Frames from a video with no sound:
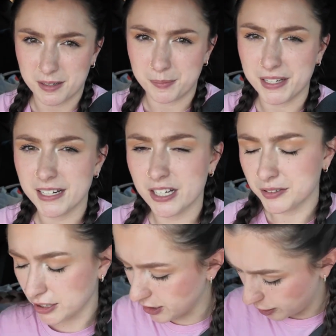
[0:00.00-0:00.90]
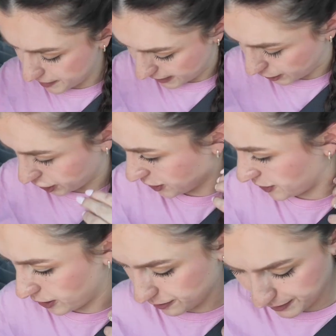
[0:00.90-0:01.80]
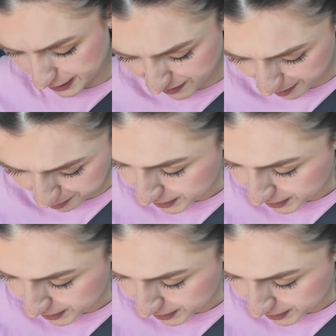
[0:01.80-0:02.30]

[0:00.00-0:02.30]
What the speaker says: But you know, they'll know I'm a teacher, so it's fine.